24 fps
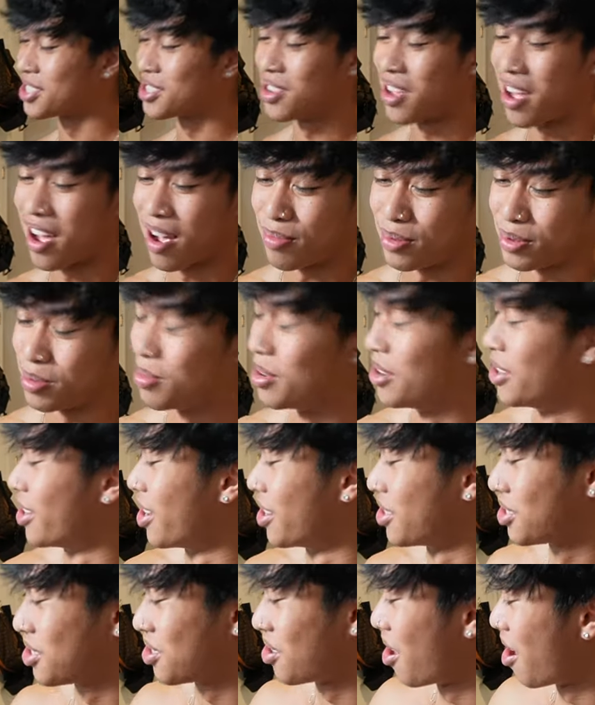slaps, man.
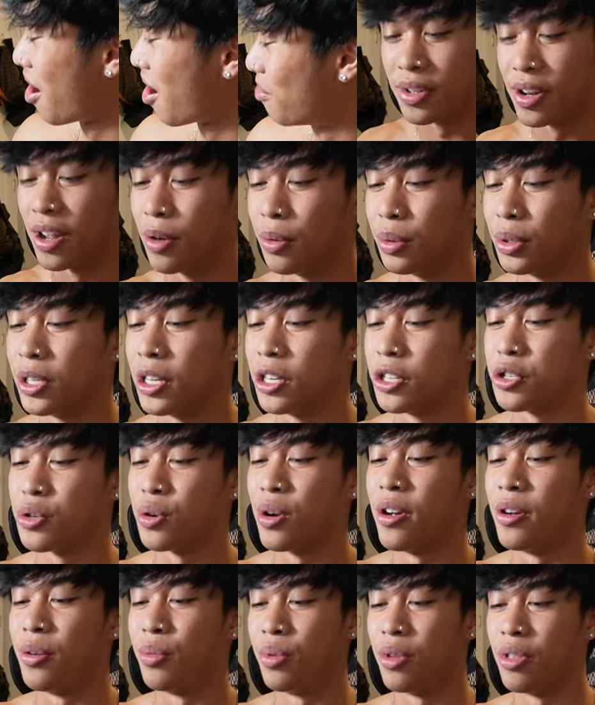That slaps. Now we gotta
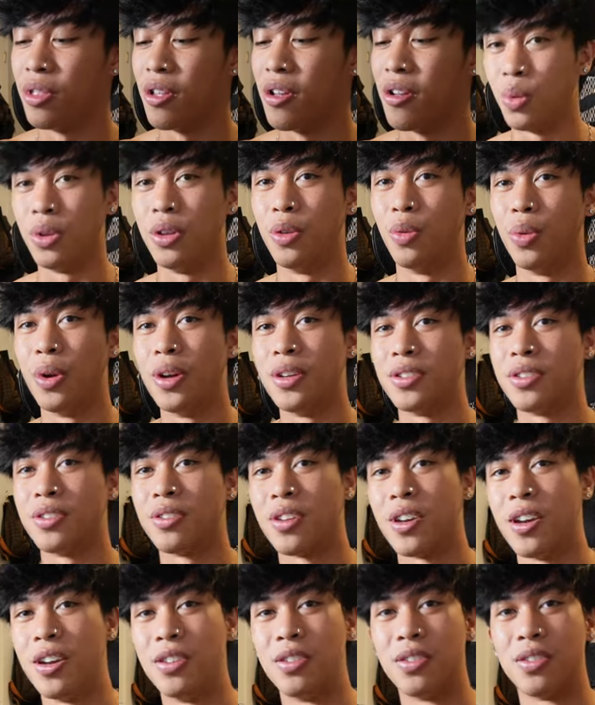try it with the raisin
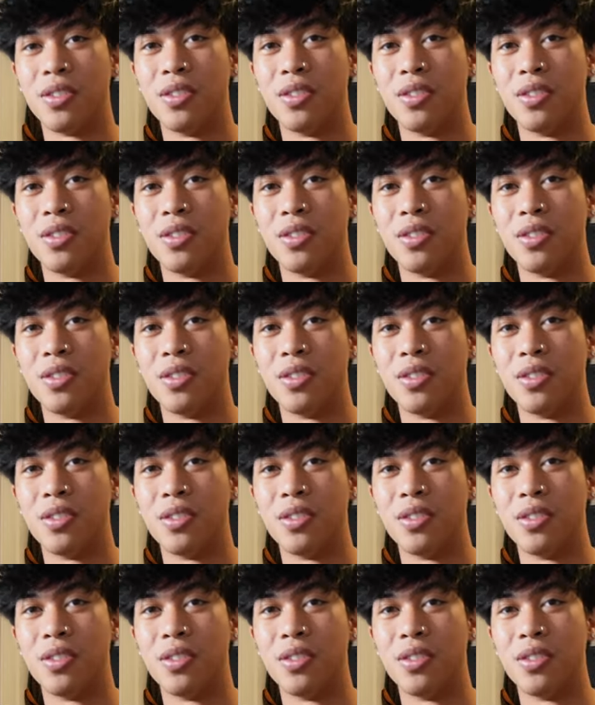cane